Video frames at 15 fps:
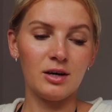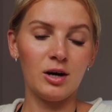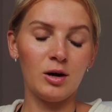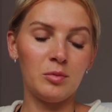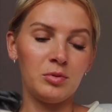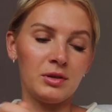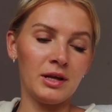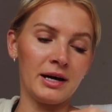
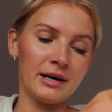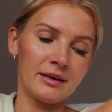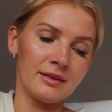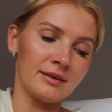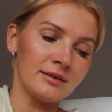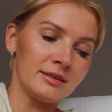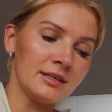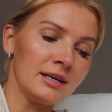apply
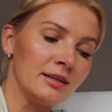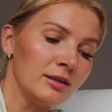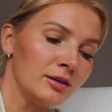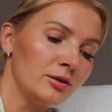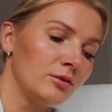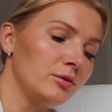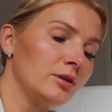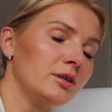the
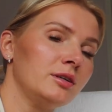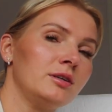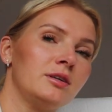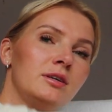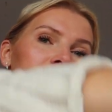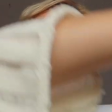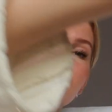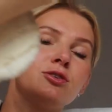yellow
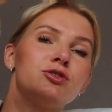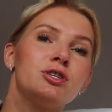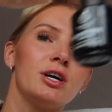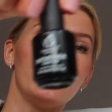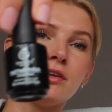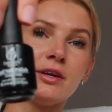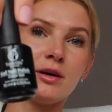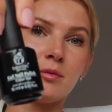
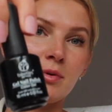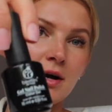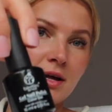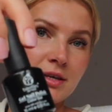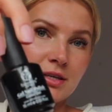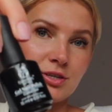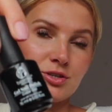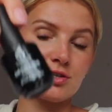gel nail
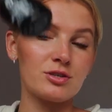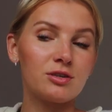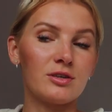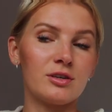polish,